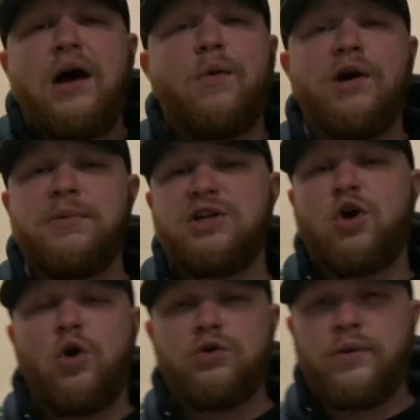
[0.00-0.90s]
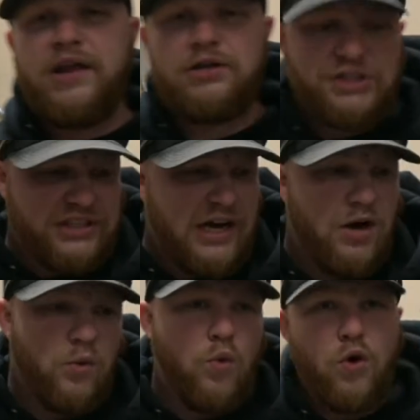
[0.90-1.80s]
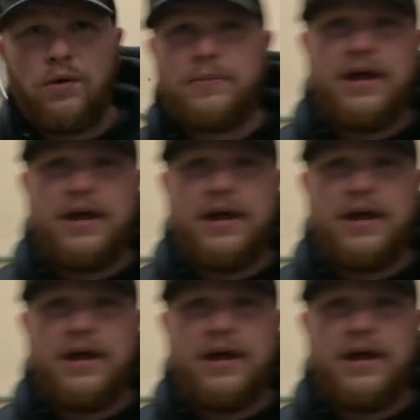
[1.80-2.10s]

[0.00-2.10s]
I'll wear them in the cold weather, see how warm